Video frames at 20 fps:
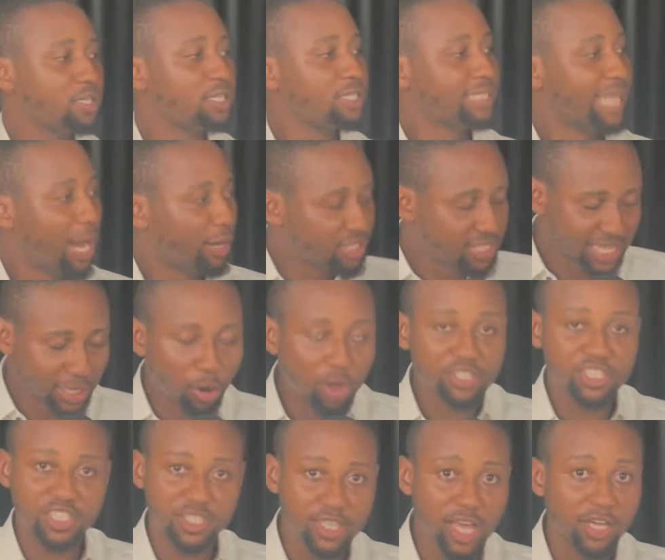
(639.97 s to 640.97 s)
Now the second
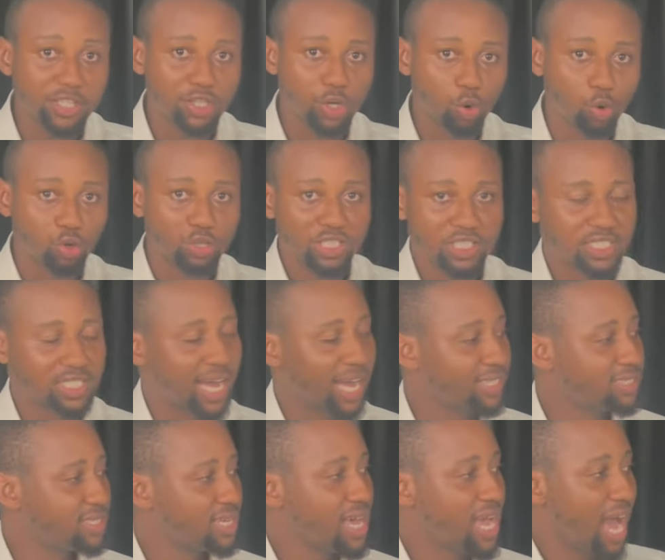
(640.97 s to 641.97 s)
scenario is
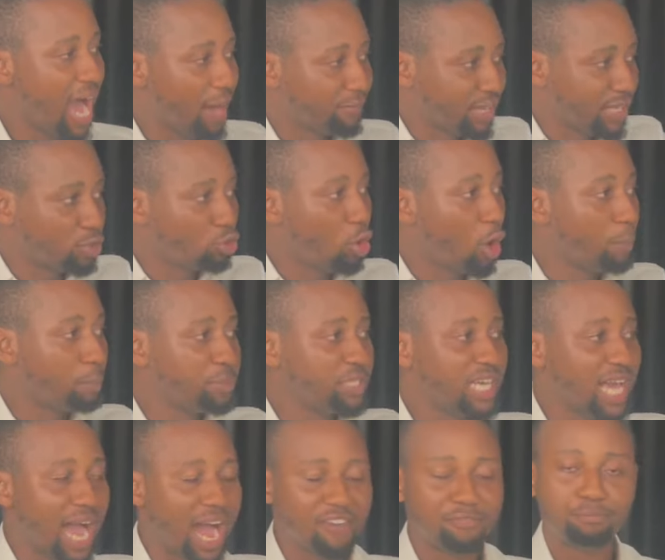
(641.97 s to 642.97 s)
that after the company
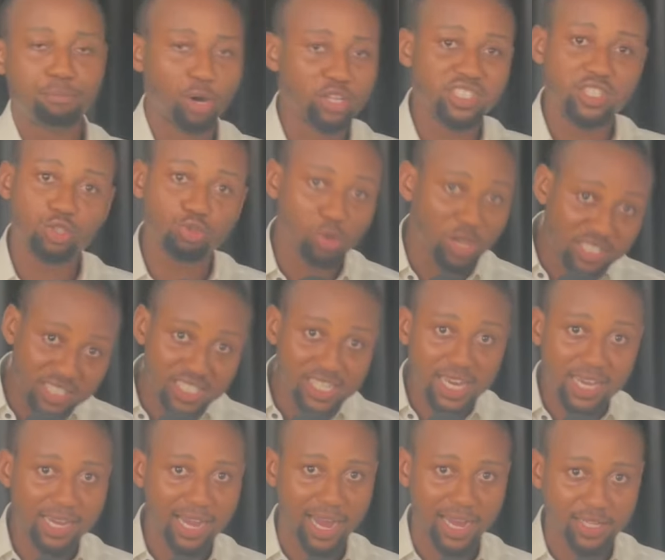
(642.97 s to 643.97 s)
have bought the 20
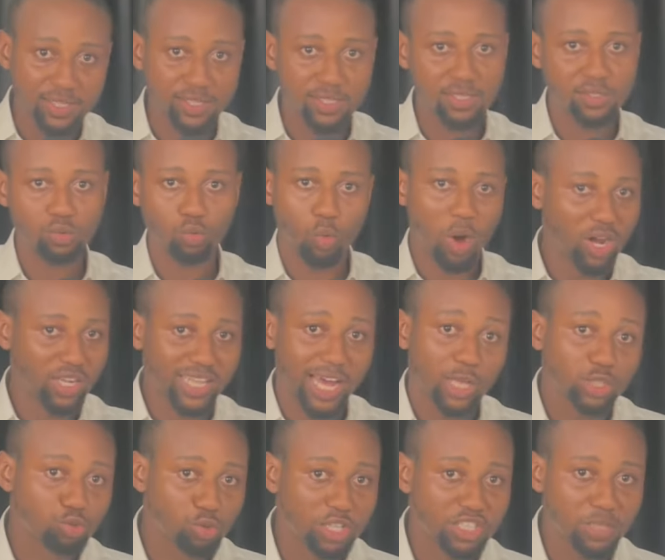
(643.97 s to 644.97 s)
acres,
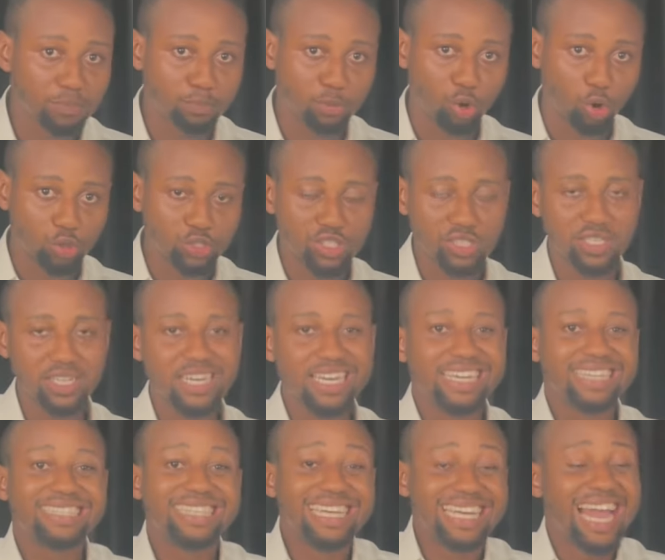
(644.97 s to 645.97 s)
120 plots,
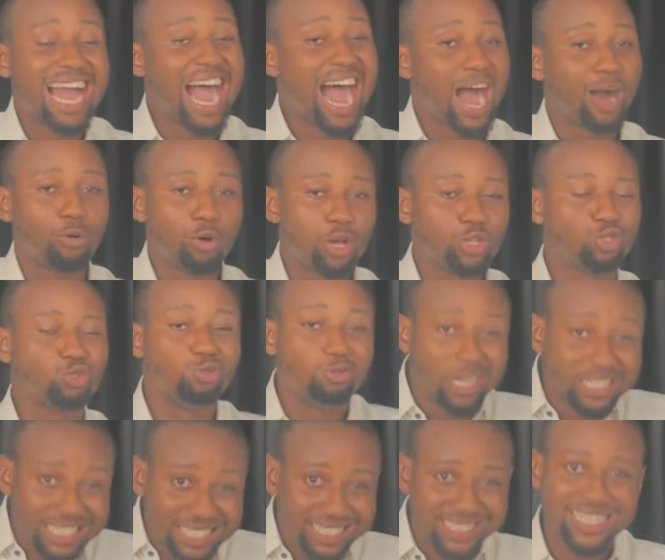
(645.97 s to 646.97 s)
they are going to
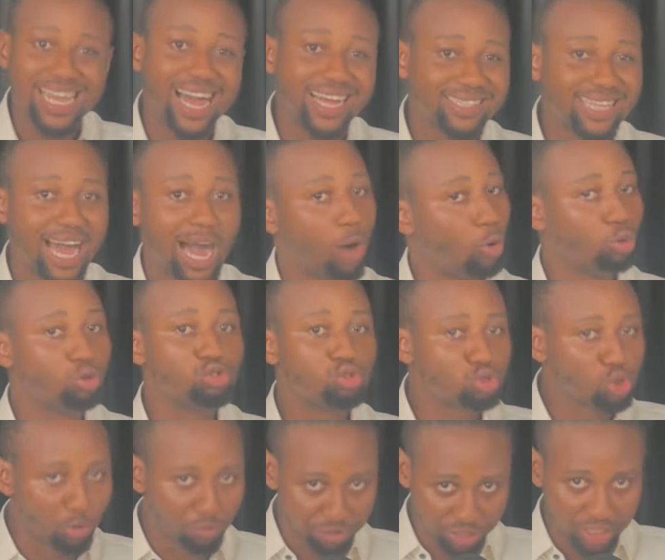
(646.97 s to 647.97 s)
register their own
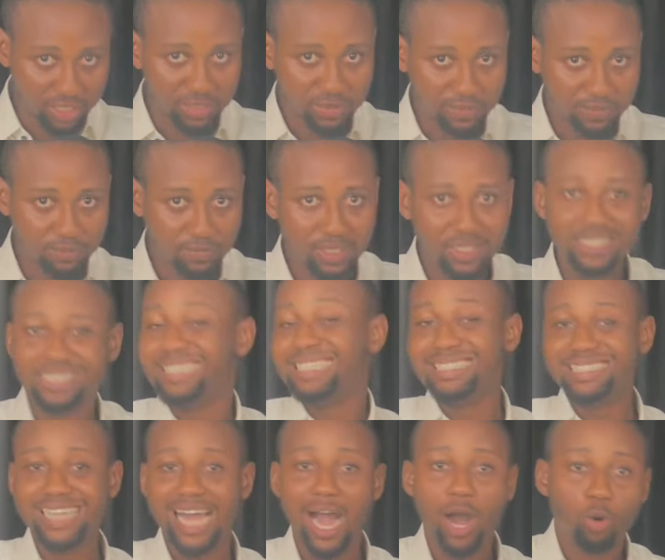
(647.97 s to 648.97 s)
survey
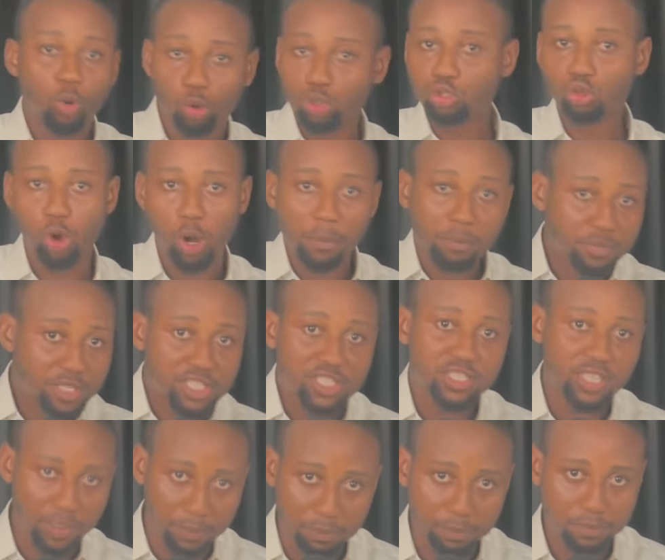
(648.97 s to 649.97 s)
in their own company's
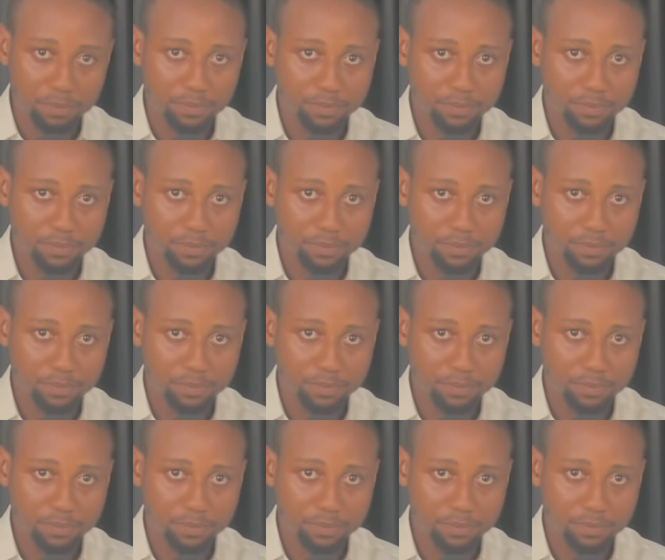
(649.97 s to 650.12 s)
name.